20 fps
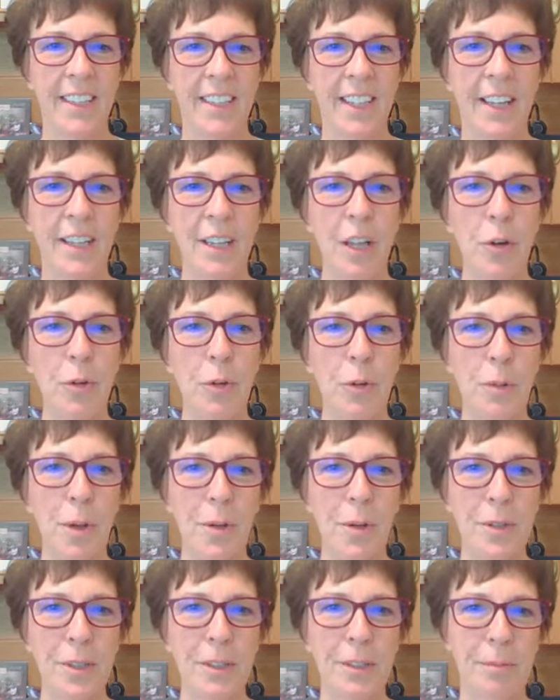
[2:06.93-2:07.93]
Hello and
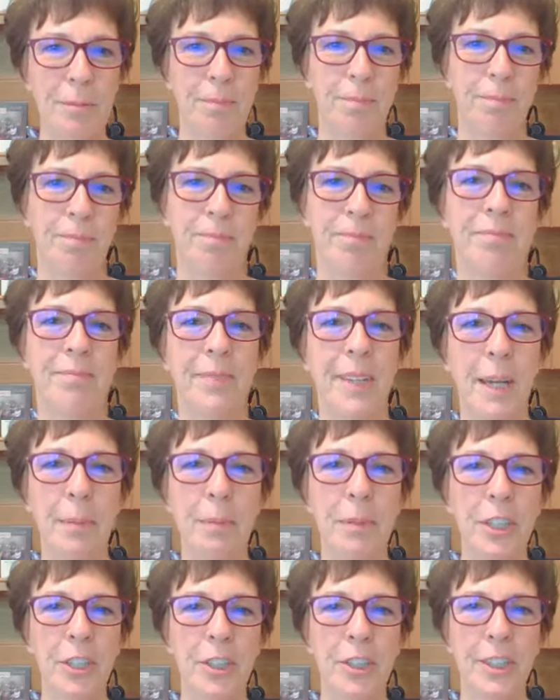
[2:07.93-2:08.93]
welcome.
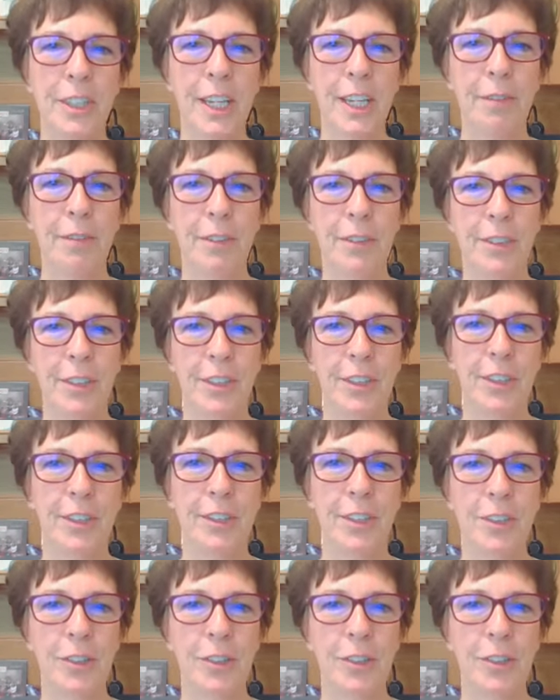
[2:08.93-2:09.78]
I'm Karen Cafanteris,